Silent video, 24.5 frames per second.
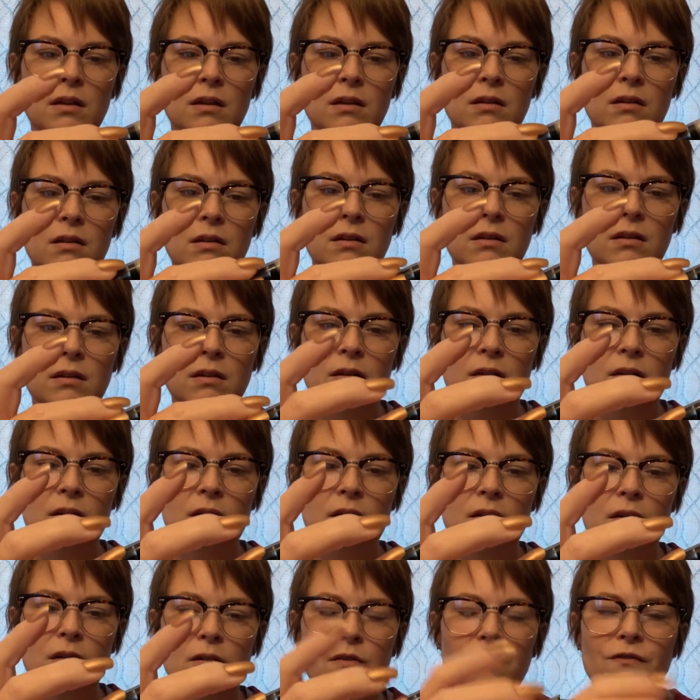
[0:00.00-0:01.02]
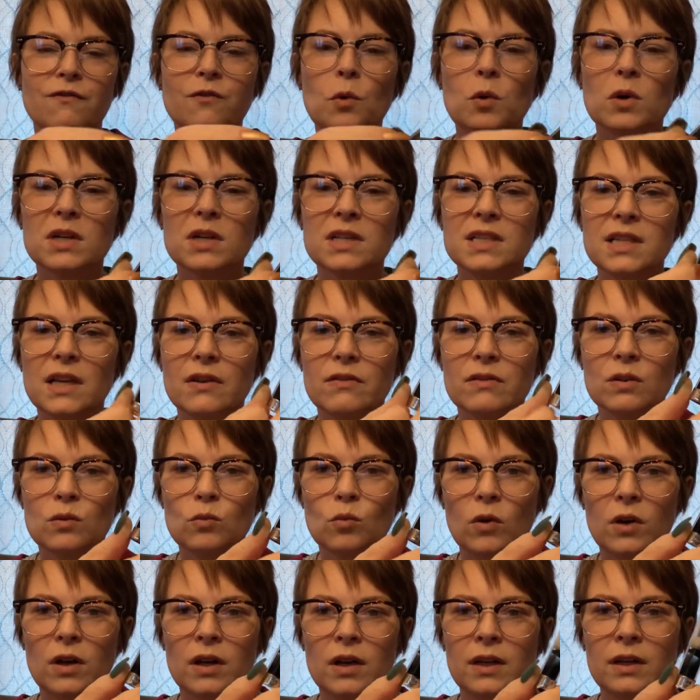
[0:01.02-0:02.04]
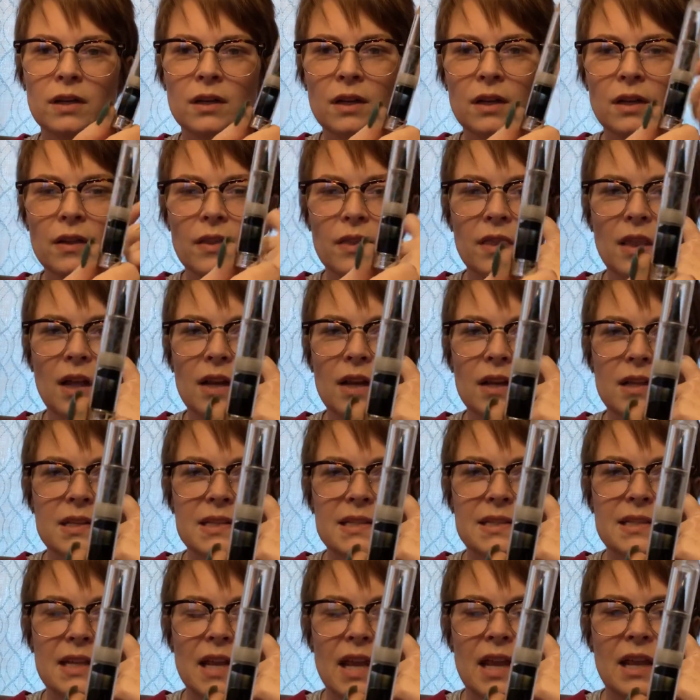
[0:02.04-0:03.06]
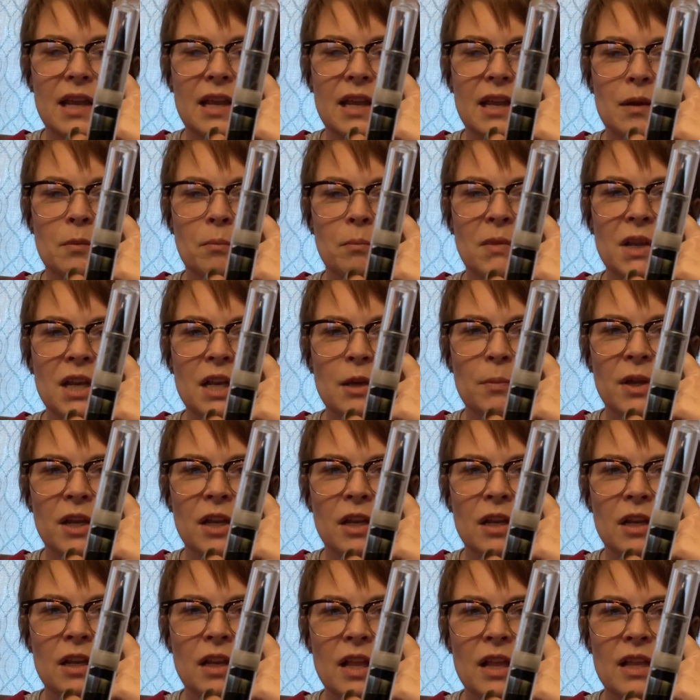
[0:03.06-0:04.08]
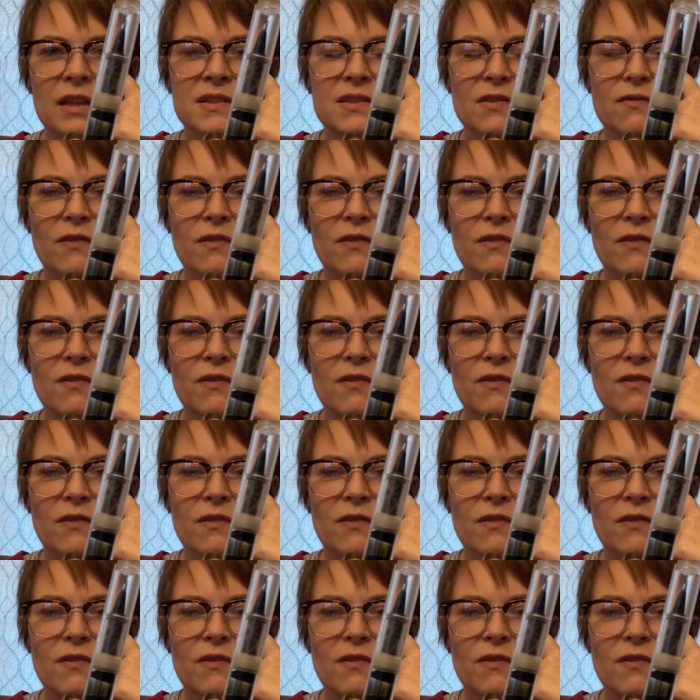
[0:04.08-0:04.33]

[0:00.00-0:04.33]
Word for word: uh, four seventy-one. That is a mini pen, it's a